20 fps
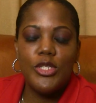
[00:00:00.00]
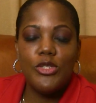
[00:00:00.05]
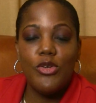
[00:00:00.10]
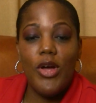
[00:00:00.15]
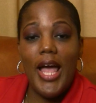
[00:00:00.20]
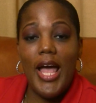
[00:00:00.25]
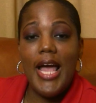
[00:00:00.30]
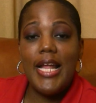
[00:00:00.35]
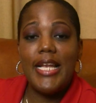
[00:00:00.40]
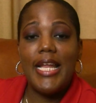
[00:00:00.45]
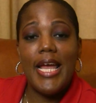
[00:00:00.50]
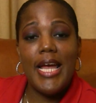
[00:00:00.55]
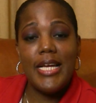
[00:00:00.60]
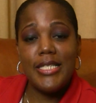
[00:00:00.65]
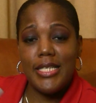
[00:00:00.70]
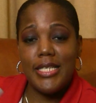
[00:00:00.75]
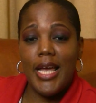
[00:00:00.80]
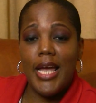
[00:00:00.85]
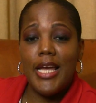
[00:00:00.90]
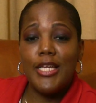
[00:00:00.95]
So I had to
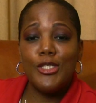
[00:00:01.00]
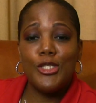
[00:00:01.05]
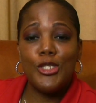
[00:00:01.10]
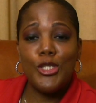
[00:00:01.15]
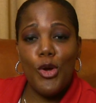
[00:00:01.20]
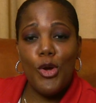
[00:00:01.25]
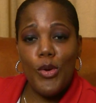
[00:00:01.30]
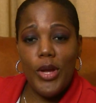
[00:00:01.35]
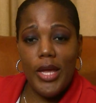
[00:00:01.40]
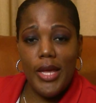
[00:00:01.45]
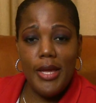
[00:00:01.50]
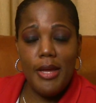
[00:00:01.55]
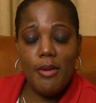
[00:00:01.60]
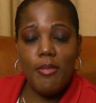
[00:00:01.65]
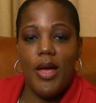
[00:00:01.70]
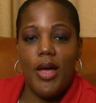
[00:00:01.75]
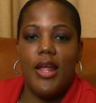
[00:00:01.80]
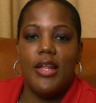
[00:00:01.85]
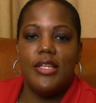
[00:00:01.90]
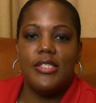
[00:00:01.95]
educate and show him
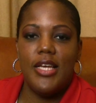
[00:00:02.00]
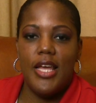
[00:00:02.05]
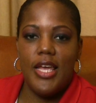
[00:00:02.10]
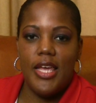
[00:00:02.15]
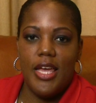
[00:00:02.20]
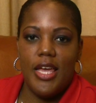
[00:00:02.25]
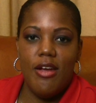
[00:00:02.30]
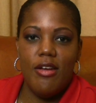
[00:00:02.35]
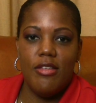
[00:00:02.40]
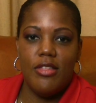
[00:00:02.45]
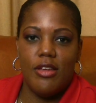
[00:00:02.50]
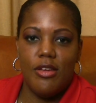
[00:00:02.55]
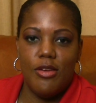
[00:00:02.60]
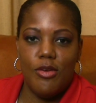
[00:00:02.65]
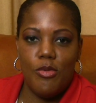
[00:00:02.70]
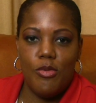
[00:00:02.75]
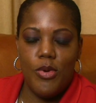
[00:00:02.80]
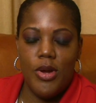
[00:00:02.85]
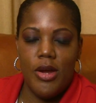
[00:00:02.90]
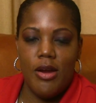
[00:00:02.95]
how to take care of the
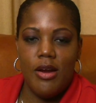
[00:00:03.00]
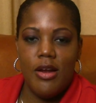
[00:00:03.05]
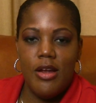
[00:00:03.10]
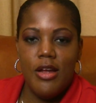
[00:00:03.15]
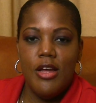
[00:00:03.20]
cookware